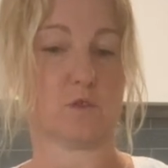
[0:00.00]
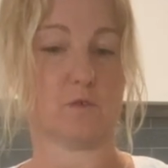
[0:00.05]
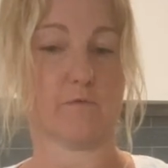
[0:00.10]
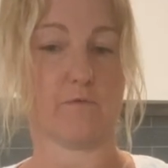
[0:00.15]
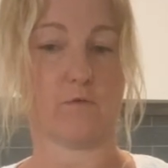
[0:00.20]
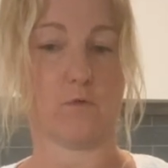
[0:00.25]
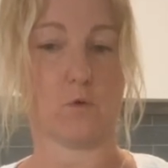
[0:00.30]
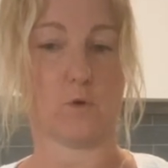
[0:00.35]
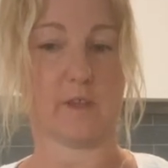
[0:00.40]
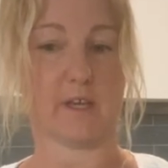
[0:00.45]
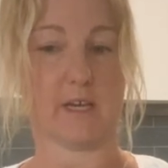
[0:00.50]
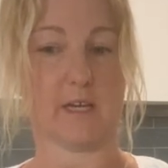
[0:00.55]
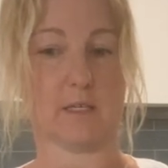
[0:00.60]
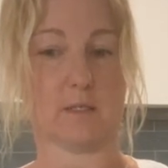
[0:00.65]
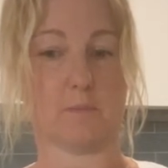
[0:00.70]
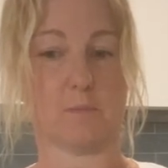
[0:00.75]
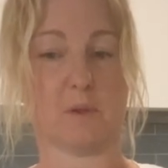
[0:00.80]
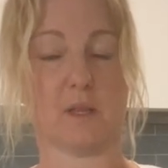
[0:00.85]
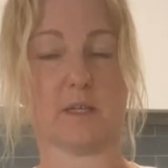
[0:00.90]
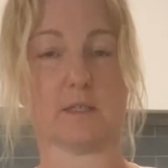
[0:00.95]
for these.
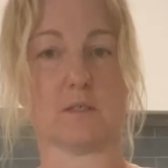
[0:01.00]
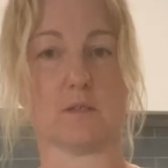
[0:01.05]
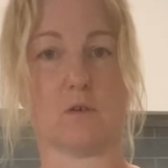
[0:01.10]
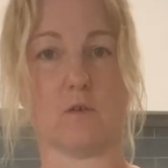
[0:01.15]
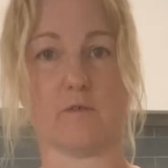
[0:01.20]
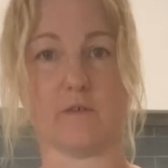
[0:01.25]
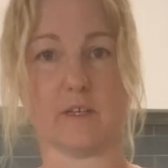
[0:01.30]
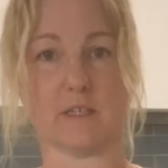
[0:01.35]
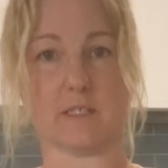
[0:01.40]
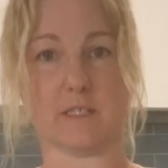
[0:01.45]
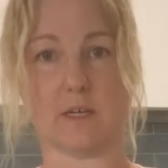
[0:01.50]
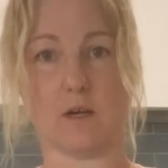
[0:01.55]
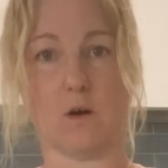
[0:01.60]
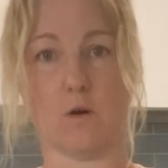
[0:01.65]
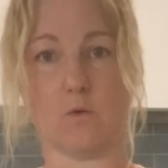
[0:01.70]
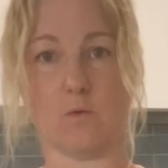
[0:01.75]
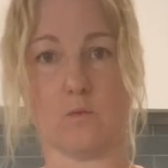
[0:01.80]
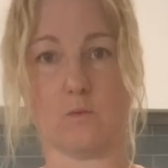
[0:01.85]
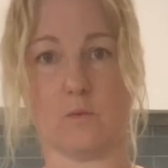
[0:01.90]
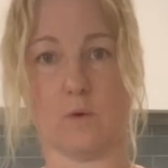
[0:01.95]
Plus, obviously,
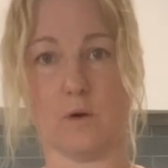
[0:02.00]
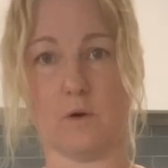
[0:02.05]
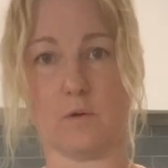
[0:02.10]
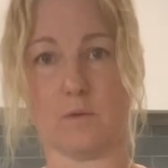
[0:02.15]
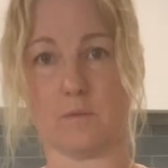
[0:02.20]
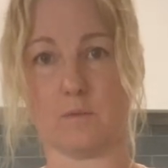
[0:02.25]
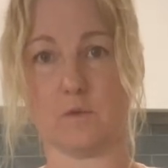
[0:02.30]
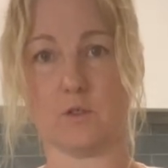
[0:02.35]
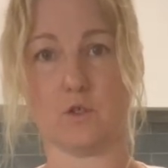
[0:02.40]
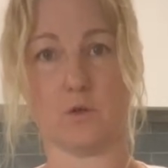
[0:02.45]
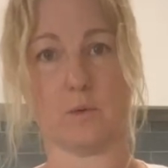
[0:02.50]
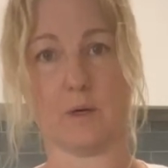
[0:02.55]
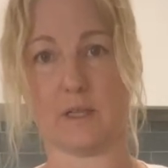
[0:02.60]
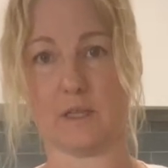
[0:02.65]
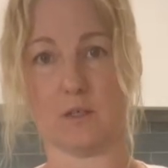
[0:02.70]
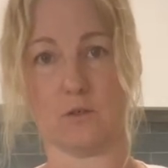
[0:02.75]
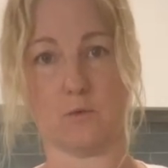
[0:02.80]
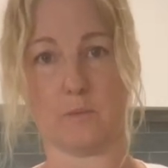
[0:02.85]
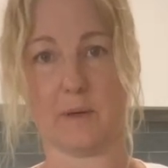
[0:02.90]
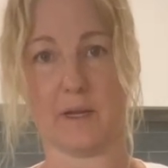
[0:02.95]
I'll do a
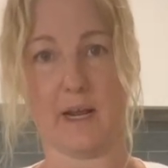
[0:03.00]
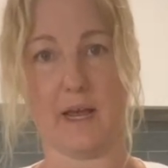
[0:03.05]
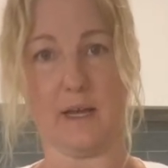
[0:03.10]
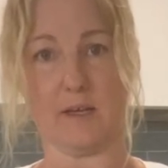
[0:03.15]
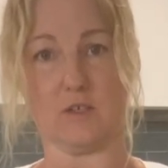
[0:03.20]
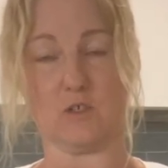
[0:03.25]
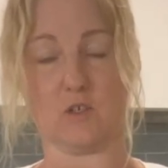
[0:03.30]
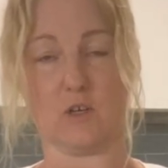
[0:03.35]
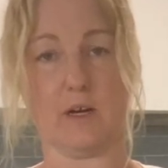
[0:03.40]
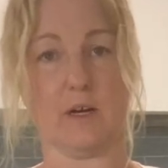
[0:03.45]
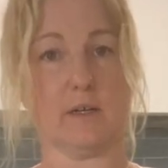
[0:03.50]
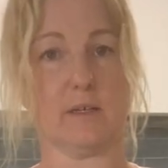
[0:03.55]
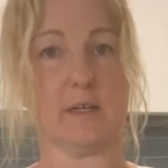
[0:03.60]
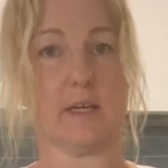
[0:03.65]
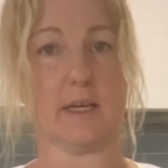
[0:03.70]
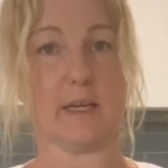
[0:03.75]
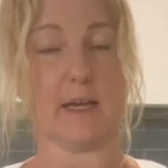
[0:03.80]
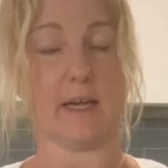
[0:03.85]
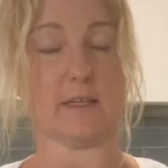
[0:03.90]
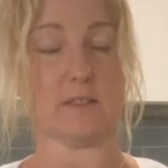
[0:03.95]
little bit extra
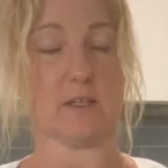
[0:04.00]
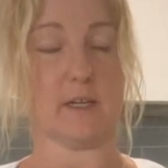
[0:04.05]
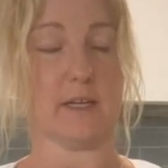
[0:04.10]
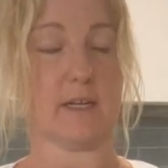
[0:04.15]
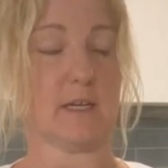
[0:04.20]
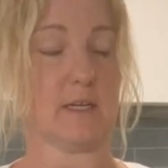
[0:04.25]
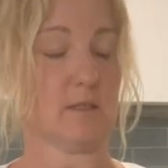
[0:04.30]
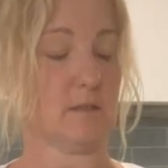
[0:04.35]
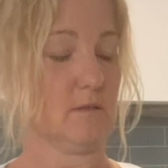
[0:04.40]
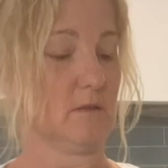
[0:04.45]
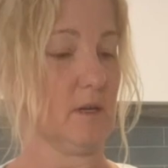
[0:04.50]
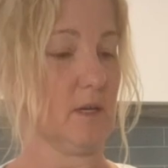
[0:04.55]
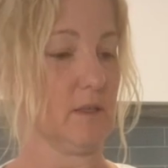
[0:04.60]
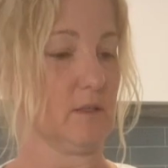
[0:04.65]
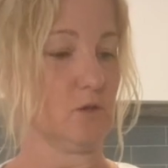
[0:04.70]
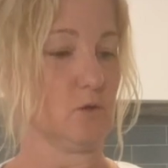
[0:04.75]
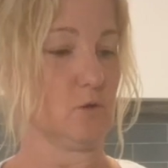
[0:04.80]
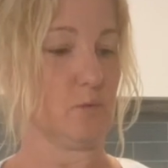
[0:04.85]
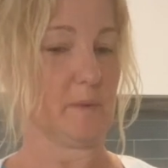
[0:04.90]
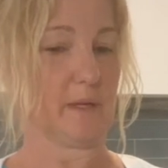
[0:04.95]
in case I need a
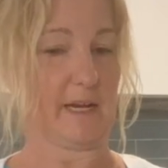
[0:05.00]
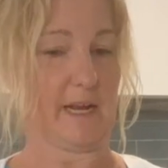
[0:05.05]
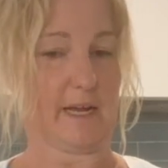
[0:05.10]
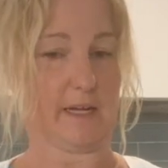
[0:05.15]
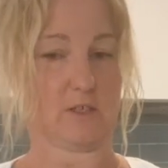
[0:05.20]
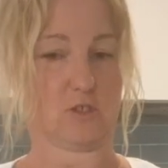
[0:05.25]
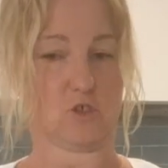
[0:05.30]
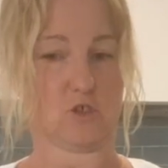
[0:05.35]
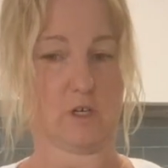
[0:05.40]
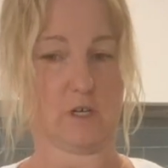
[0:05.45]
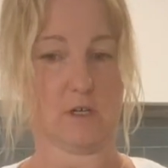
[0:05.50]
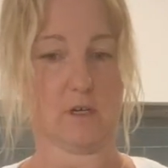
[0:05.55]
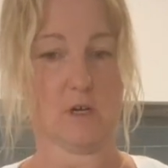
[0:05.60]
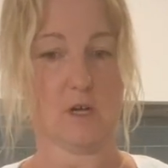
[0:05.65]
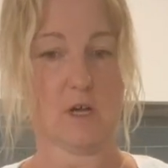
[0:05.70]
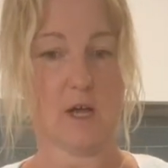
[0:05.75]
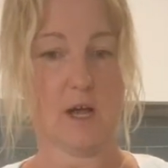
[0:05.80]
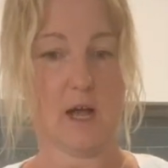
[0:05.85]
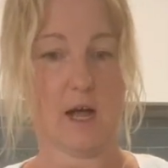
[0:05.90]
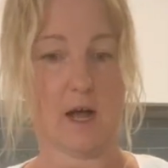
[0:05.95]
little bit extra.
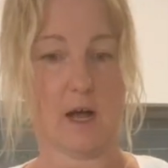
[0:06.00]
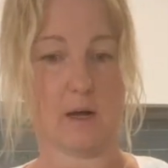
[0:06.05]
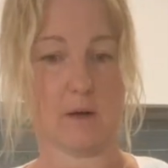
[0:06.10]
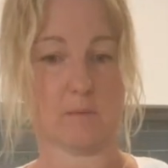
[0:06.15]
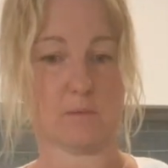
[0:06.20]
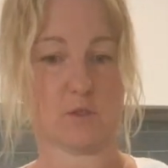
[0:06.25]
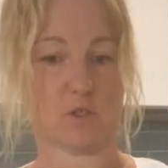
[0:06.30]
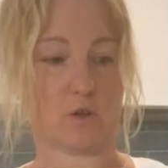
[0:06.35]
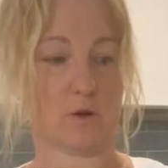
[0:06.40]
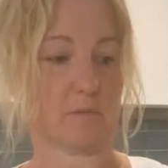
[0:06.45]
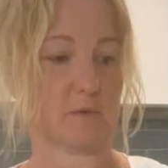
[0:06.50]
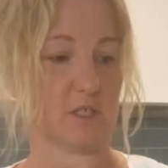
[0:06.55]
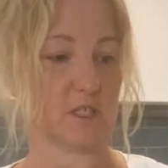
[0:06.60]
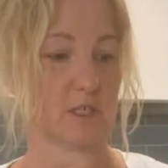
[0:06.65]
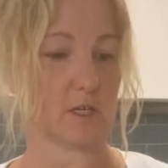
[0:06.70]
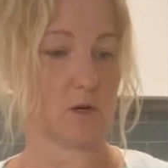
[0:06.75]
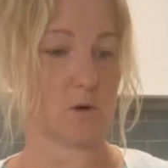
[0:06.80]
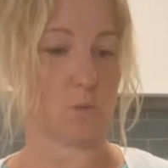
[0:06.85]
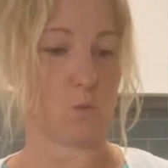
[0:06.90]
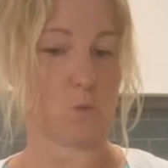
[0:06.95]
So I'm just
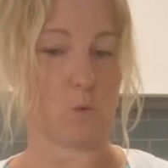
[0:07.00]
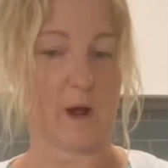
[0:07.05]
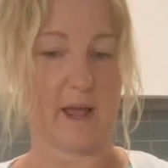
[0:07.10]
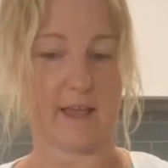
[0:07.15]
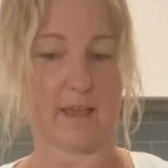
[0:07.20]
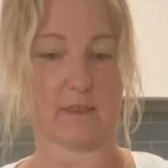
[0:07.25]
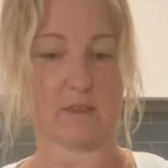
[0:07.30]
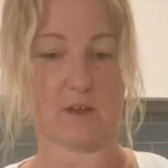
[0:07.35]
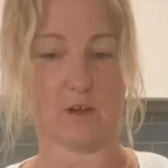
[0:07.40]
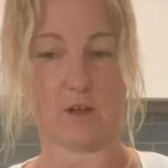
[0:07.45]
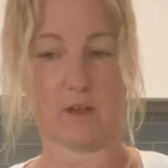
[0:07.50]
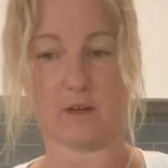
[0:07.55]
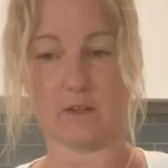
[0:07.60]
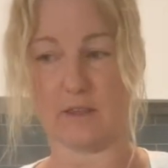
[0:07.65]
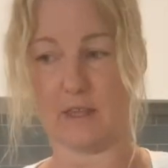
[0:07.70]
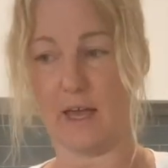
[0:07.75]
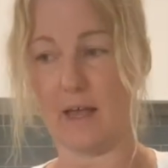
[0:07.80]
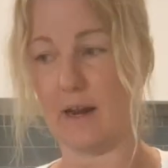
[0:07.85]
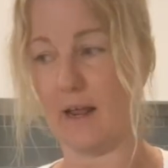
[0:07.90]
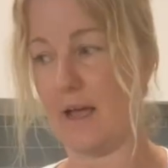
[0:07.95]
going to weigh
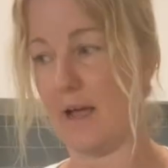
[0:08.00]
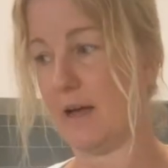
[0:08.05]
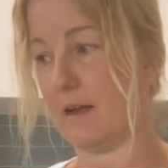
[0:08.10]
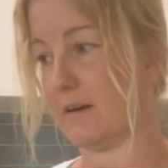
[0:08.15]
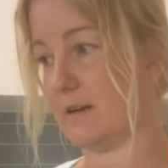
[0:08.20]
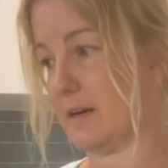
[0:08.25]
that out